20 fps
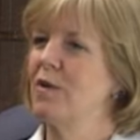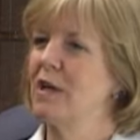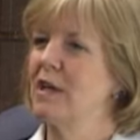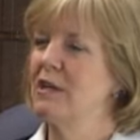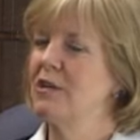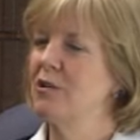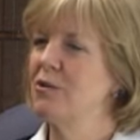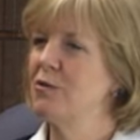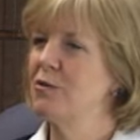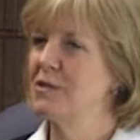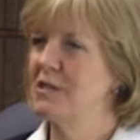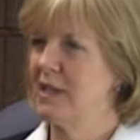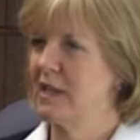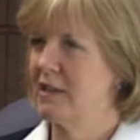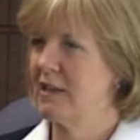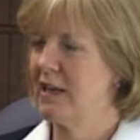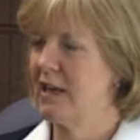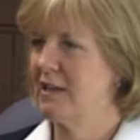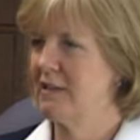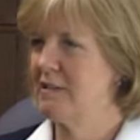you
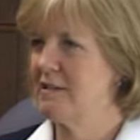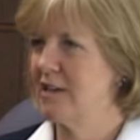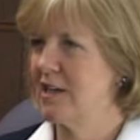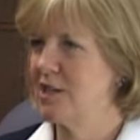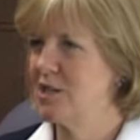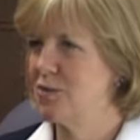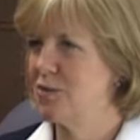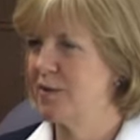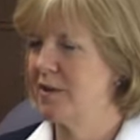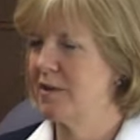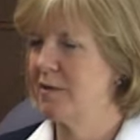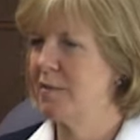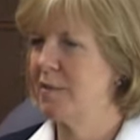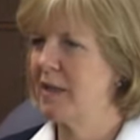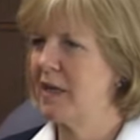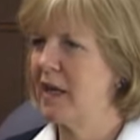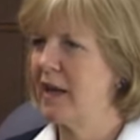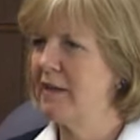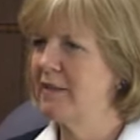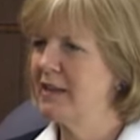said get in touch with them,
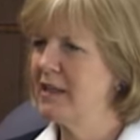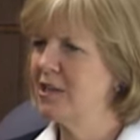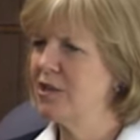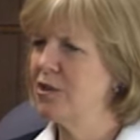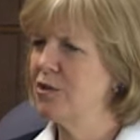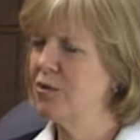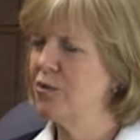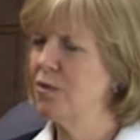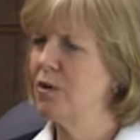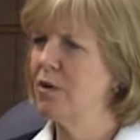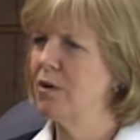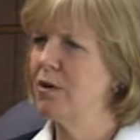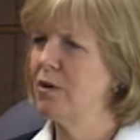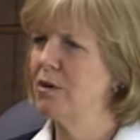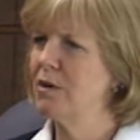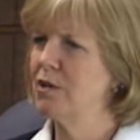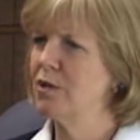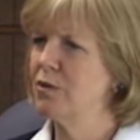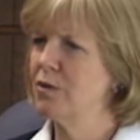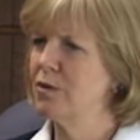but I think
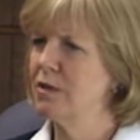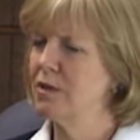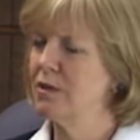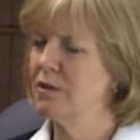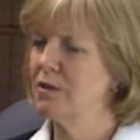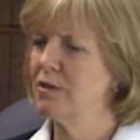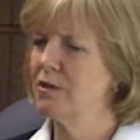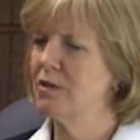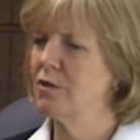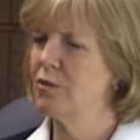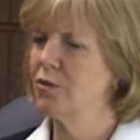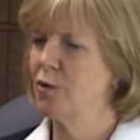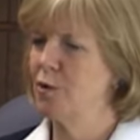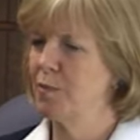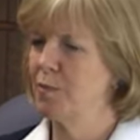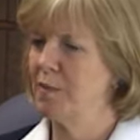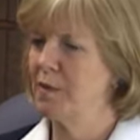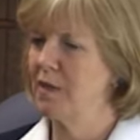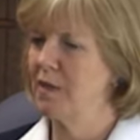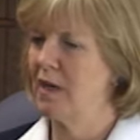your group